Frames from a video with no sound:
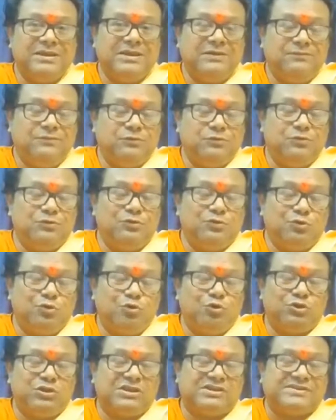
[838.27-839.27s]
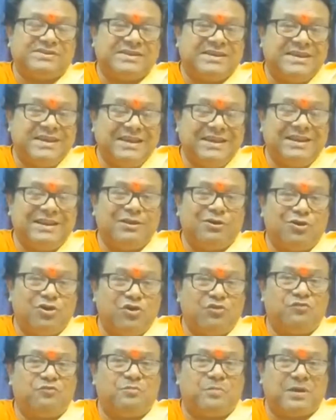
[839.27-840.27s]
you know the skill
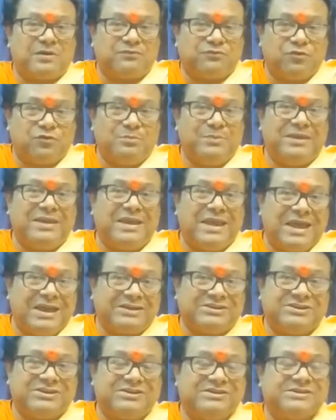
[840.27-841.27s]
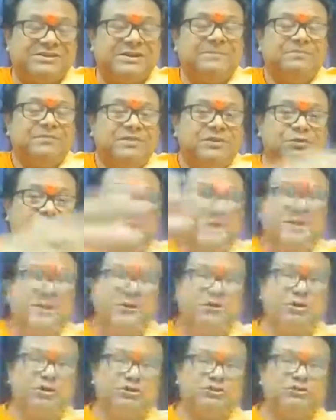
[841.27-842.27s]
of performing actions, he
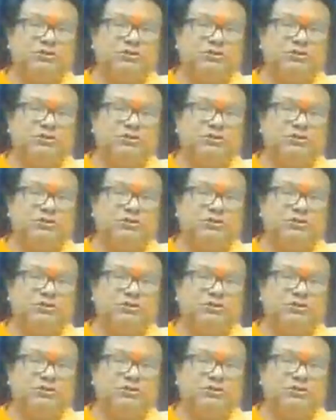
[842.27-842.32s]
also